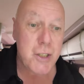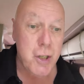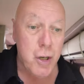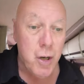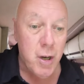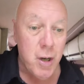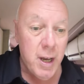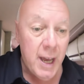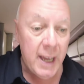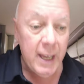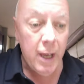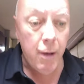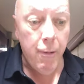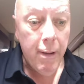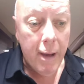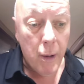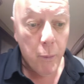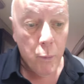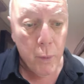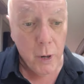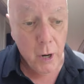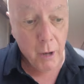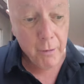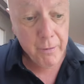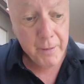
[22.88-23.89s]
So hang around,
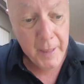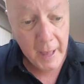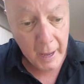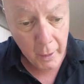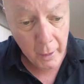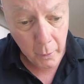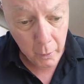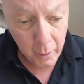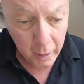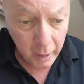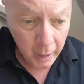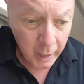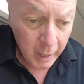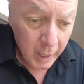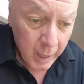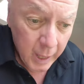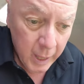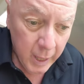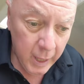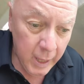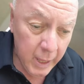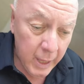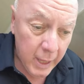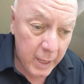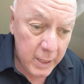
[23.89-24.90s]
we're off now.
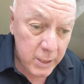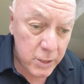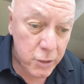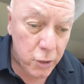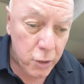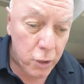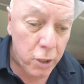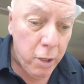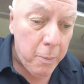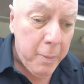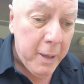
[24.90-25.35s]
It's going to